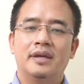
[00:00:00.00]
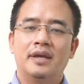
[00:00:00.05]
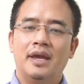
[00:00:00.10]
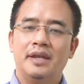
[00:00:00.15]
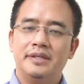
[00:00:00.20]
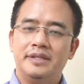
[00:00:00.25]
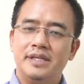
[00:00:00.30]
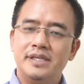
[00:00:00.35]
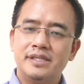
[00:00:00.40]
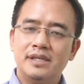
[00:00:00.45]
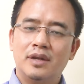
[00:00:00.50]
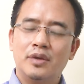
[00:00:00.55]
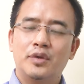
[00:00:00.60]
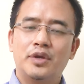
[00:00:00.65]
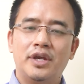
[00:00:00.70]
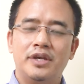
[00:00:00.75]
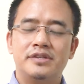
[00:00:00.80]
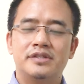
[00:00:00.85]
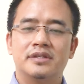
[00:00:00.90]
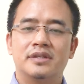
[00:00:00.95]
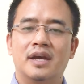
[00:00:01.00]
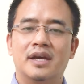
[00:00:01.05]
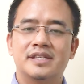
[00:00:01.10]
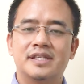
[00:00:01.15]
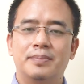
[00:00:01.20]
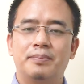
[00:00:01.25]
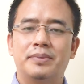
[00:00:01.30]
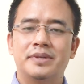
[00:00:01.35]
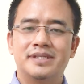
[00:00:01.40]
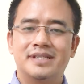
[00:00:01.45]
And this allocation as
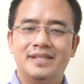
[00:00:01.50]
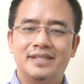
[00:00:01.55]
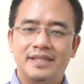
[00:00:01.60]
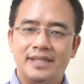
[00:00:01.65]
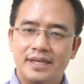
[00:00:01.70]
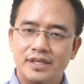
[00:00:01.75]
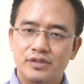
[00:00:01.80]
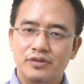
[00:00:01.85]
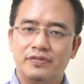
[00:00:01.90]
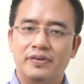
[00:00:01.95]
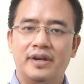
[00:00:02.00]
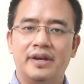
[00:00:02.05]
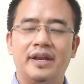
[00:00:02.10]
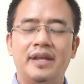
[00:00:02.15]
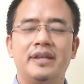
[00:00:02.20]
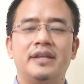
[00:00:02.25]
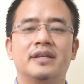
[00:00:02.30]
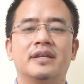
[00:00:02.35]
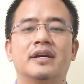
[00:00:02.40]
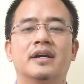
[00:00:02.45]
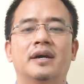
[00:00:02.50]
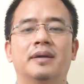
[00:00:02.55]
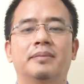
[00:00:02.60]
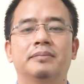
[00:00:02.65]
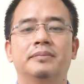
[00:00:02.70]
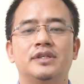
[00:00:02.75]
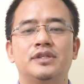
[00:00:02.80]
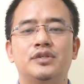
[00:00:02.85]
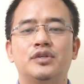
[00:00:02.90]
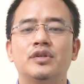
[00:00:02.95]
a percentage of our net income
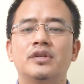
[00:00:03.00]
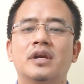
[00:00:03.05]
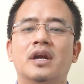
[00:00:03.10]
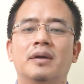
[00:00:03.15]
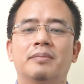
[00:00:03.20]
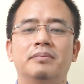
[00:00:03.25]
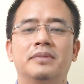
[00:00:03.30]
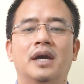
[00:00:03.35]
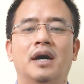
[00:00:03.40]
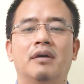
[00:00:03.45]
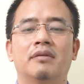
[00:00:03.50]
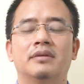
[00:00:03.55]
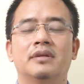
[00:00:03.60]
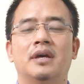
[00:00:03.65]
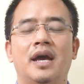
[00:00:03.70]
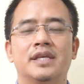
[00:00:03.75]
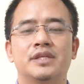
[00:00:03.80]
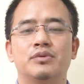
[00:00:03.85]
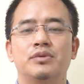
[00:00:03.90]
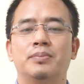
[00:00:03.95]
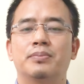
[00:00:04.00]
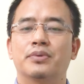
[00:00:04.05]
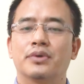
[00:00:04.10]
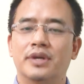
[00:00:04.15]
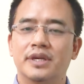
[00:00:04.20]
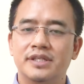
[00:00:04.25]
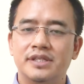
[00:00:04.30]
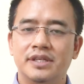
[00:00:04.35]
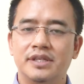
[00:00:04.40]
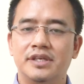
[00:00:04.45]
should come down as we
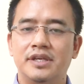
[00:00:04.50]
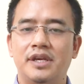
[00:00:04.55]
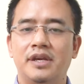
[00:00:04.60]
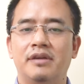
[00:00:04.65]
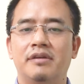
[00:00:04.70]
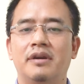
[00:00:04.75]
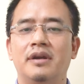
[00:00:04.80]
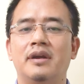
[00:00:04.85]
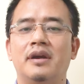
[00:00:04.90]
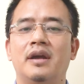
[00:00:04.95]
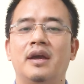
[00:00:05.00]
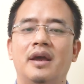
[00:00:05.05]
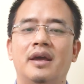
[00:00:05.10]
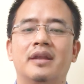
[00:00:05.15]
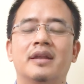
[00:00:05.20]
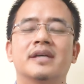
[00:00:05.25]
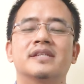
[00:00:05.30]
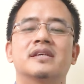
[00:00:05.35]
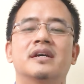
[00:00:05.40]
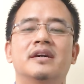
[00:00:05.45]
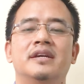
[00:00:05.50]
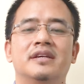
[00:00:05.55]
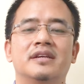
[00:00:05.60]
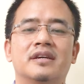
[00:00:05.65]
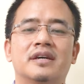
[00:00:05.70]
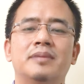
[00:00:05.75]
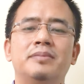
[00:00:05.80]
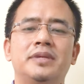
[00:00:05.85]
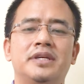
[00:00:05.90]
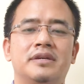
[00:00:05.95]
progress in career and as our
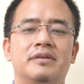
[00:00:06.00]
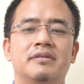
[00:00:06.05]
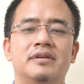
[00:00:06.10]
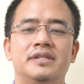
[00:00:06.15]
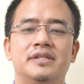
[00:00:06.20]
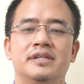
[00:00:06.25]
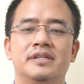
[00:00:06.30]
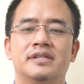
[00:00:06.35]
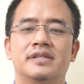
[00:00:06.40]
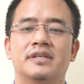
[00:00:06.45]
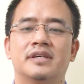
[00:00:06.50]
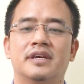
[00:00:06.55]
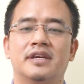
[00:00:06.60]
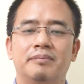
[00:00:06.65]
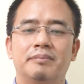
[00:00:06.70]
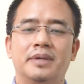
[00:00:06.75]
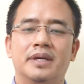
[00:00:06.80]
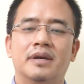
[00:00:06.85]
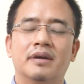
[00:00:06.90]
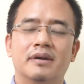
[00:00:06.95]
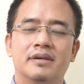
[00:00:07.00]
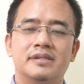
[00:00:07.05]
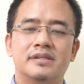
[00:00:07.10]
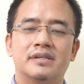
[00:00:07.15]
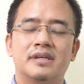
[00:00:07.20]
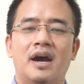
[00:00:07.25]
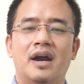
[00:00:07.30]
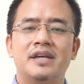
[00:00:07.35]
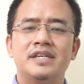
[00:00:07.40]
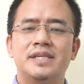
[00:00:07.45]
income increases,
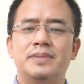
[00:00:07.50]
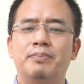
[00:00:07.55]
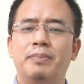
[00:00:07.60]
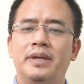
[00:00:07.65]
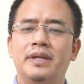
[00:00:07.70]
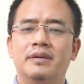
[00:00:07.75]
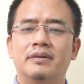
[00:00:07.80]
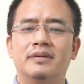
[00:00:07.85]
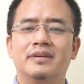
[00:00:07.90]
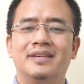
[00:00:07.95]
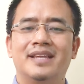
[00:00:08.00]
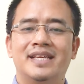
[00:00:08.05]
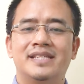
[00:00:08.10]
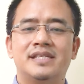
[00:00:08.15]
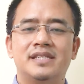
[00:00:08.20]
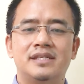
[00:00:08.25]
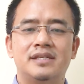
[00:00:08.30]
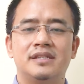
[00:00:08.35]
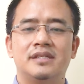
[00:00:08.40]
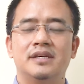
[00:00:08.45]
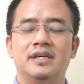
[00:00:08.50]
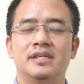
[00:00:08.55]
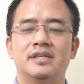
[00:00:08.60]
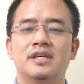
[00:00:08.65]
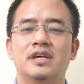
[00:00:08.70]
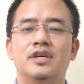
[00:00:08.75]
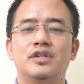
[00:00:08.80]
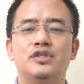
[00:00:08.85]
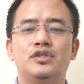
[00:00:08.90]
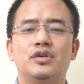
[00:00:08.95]
because our spend on necessities
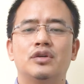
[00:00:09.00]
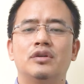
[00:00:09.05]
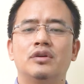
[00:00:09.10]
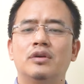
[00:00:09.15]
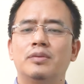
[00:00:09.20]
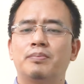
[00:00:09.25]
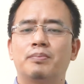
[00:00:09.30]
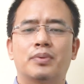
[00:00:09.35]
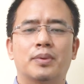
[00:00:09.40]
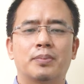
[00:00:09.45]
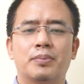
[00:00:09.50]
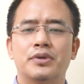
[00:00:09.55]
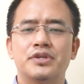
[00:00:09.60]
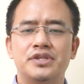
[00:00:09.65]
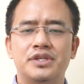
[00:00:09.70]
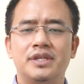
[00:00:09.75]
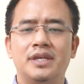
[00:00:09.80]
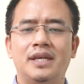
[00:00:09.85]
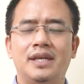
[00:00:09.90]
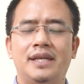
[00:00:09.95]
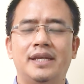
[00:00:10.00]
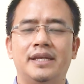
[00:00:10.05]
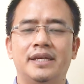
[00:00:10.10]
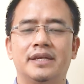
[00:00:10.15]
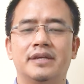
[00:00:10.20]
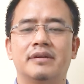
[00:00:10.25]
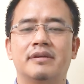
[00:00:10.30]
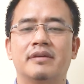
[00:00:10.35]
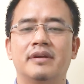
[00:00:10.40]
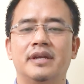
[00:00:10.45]
should not proportionally
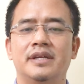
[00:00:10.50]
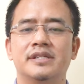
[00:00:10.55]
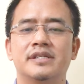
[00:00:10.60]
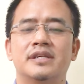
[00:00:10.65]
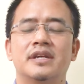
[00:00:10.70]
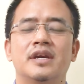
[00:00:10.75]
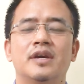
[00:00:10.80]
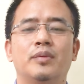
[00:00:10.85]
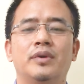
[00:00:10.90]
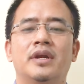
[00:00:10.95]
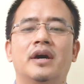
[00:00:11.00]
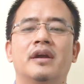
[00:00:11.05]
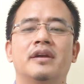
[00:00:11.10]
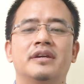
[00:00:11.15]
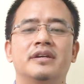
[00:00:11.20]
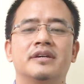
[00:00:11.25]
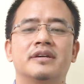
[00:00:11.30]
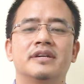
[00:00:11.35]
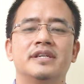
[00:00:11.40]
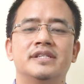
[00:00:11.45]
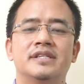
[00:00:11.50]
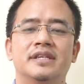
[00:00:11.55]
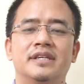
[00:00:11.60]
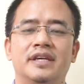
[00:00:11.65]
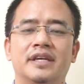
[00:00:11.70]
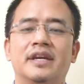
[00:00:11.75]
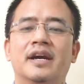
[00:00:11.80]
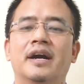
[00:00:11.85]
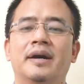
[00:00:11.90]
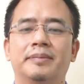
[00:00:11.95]
increase with our increase in
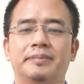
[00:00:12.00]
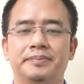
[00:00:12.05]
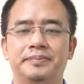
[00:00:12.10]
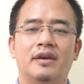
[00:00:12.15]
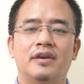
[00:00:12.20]
income.